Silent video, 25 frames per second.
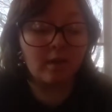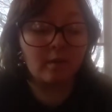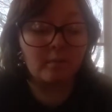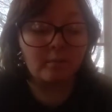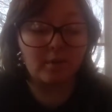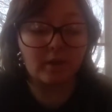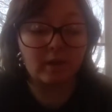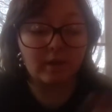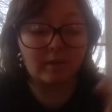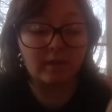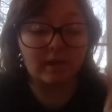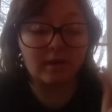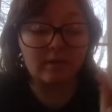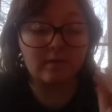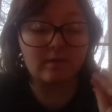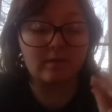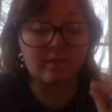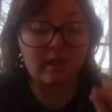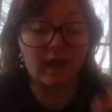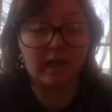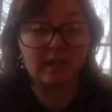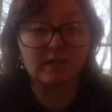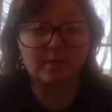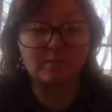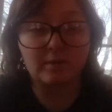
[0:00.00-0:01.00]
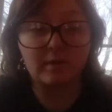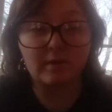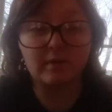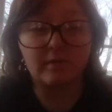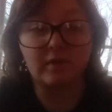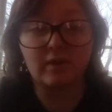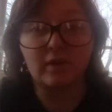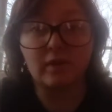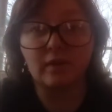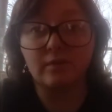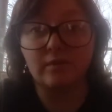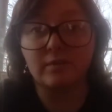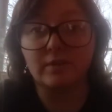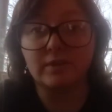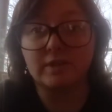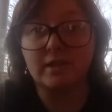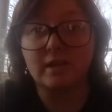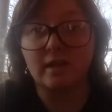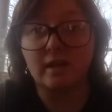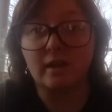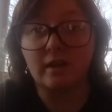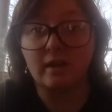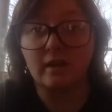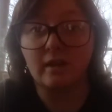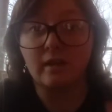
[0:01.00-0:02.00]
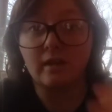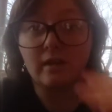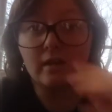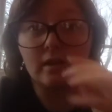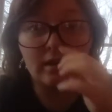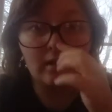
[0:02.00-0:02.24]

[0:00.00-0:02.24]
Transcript: But anyway, that's my video for today.